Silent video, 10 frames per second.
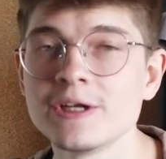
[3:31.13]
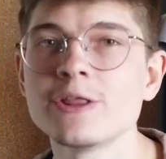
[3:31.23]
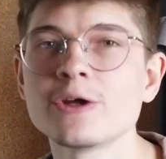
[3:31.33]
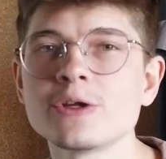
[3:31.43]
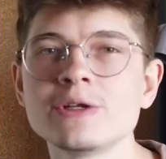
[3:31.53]

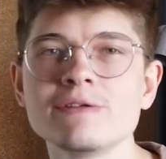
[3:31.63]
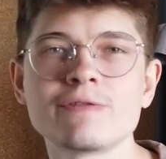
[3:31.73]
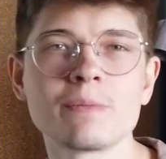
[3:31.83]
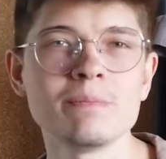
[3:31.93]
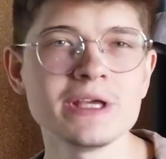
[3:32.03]
not only
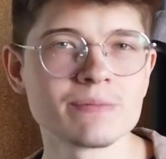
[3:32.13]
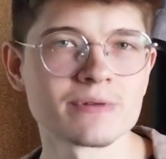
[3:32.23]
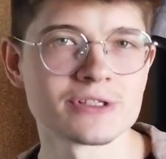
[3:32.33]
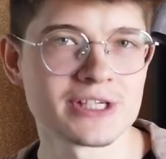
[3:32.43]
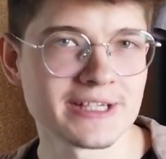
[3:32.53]
for big
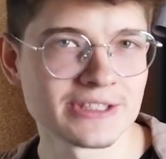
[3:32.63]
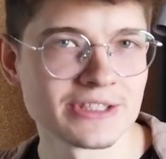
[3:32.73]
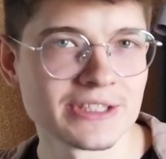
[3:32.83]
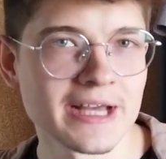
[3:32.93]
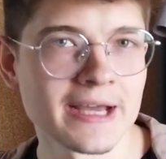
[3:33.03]

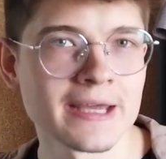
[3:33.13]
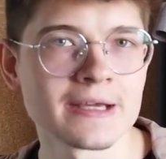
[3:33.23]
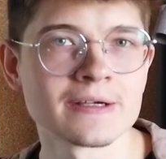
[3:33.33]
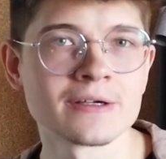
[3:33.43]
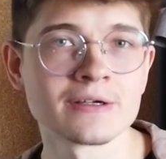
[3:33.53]
purchases
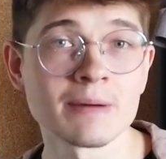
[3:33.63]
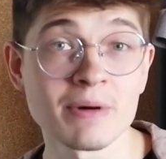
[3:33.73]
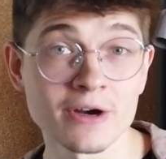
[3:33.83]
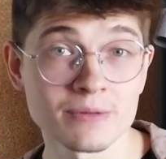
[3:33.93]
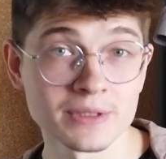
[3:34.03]
like
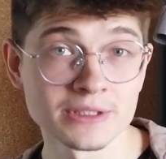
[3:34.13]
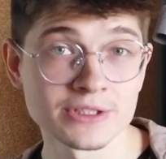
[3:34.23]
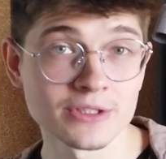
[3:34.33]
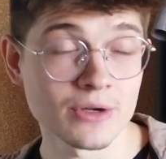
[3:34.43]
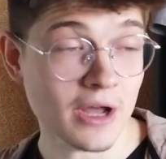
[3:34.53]
apartments,